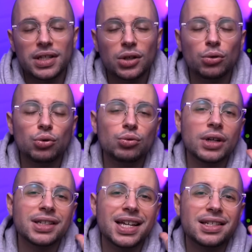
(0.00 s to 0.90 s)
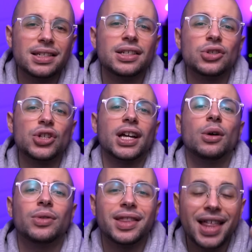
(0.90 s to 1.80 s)
So do not hesitate to check
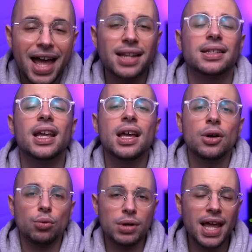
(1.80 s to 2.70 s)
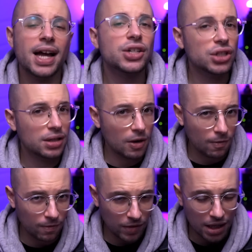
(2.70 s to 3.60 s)
out that reaction
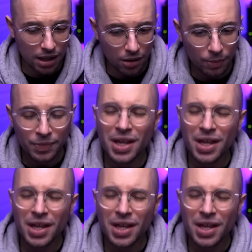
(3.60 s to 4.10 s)
video.